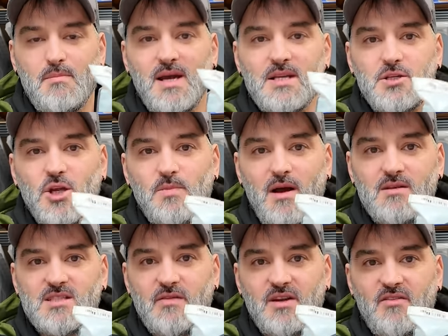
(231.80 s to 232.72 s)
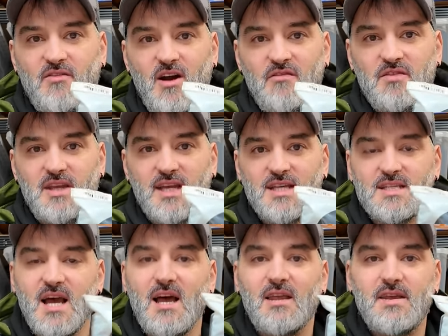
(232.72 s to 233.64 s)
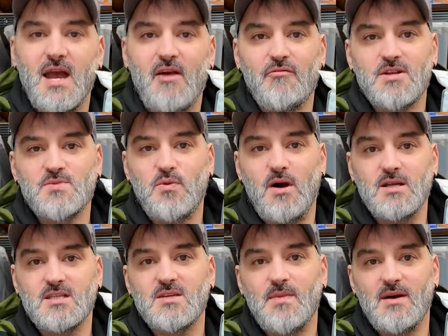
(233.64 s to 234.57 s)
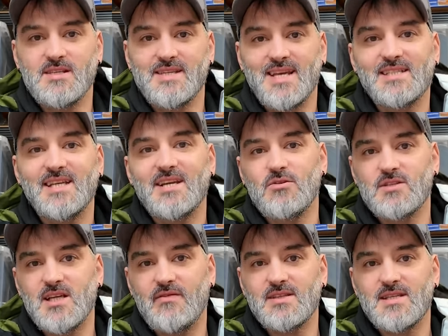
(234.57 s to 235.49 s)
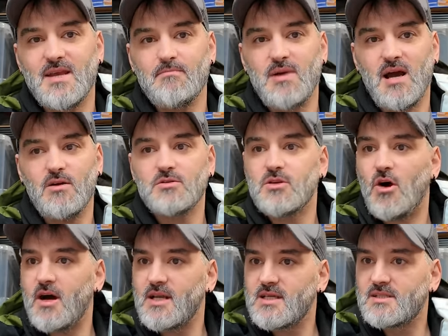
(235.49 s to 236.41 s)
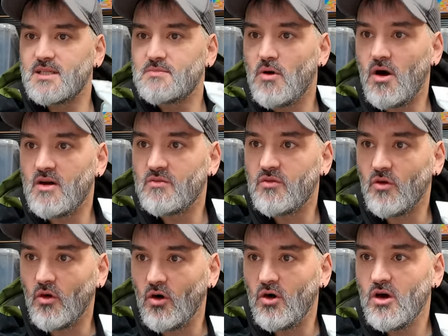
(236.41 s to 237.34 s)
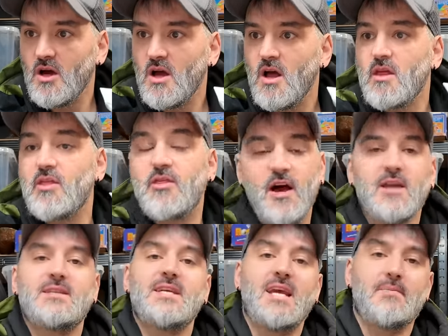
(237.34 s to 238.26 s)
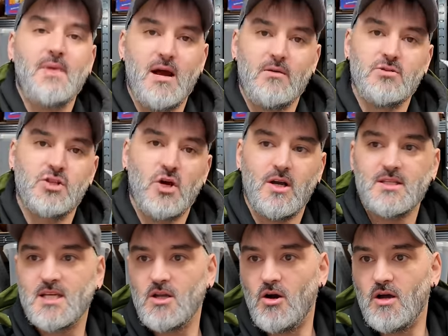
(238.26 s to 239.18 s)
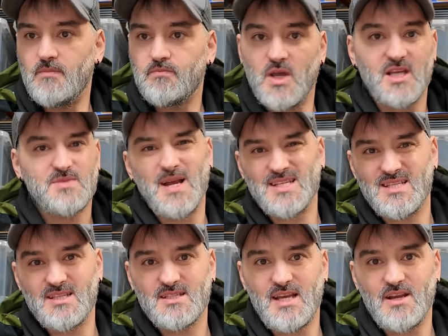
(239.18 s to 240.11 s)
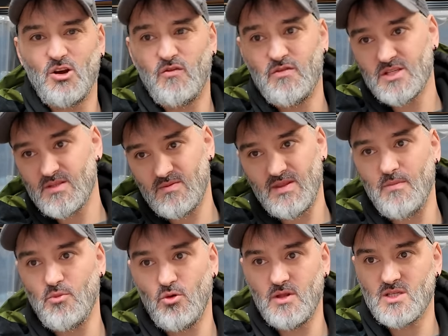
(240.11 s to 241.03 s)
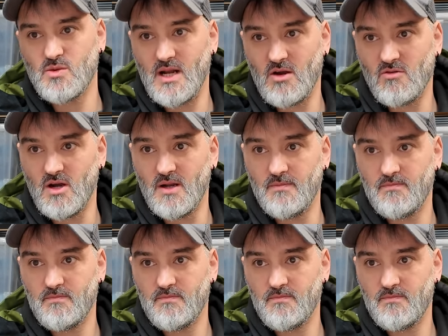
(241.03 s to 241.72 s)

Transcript: Paid £2.75 for these. The average price is about £16 or £17. I listed mine for £13.99. Expecting to take offers, they bought this one outright.